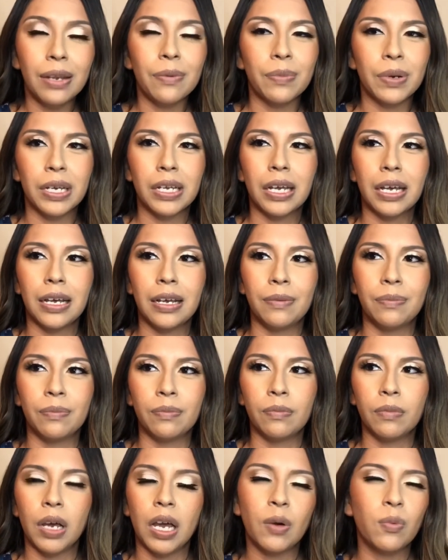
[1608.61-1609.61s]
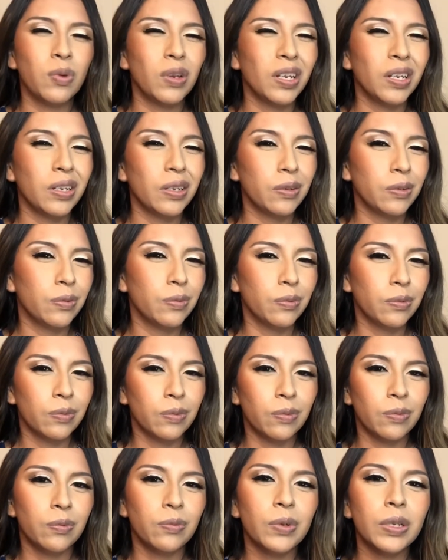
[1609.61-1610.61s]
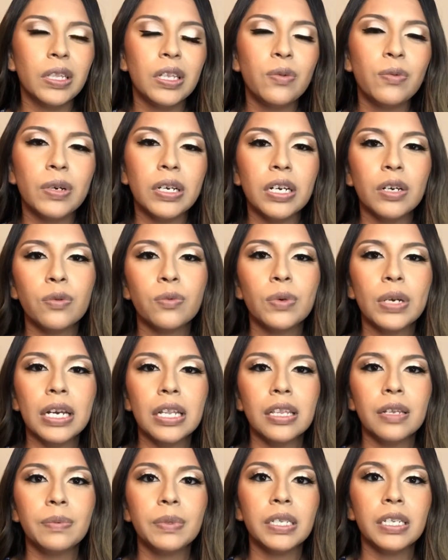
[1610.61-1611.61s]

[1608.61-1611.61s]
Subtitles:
But I wouldn't really wear a red lipstick,